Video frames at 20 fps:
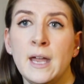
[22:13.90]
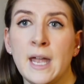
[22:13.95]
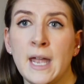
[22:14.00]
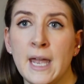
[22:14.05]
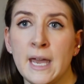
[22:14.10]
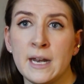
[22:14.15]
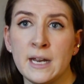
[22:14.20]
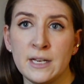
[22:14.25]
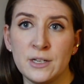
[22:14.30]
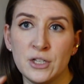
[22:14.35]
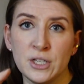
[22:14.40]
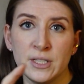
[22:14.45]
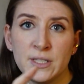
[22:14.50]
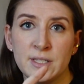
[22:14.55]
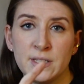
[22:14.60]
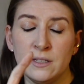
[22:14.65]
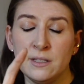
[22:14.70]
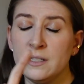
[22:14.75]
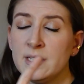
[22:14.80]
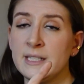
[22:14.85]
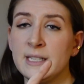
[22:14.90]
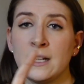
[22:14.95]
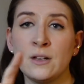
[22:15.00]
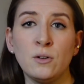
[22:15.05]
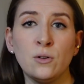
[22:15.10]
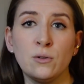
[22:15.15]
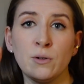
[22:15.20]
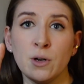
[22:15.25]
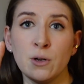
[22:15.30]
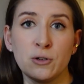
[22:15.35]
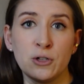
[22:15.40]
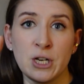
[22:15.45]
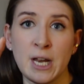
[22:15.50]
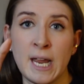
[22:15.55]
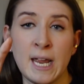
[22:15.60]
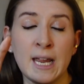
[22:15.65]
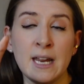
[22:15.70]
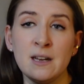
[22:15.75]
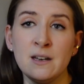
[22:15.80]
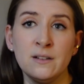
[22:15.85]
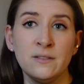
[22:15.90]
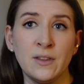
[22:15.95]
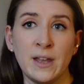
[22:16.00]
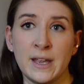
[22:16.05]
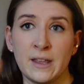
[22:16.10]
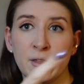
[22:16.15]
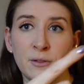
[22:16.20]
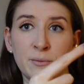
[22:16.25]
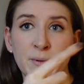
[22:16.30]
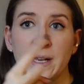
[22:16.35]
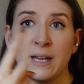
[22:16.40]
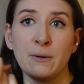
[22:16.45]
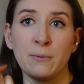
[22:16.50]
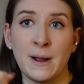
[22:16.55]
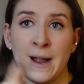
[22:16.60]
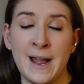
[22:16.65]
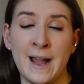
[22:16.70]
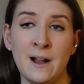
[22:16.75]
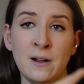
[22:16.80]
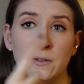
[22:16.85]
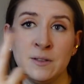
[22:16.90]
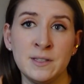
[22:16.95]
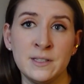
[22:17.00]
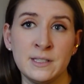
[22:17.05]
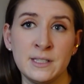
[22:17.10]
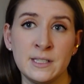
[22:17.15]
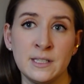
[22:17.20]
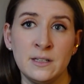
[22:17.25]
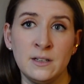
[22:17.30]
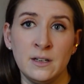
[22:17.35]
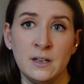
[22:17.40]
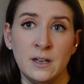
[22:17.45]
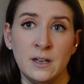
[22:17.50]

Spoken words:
and I just single crocheted like 3 rounds